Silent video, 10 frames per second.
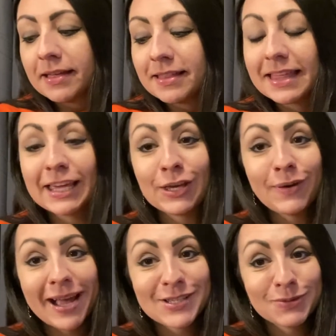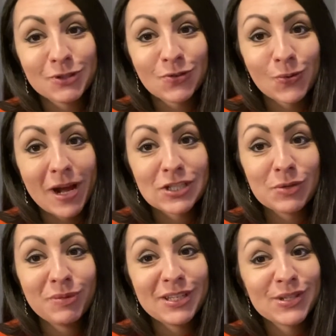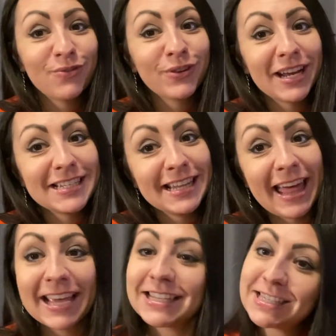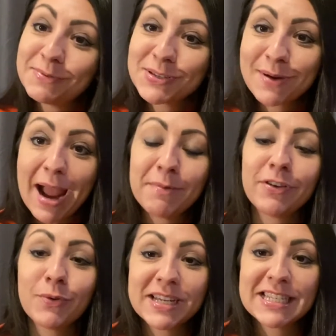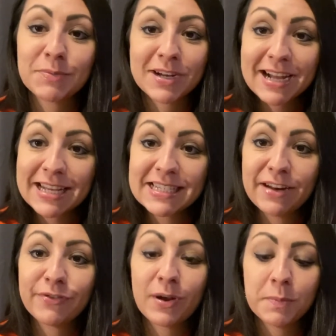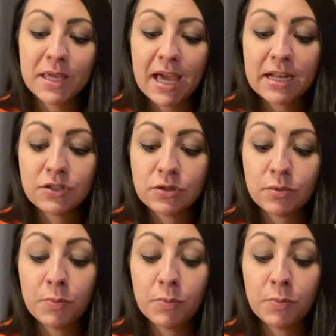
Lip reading: thank you guys so much for watching. Please don't forget to like and subscribe if you want to see more content from me. I do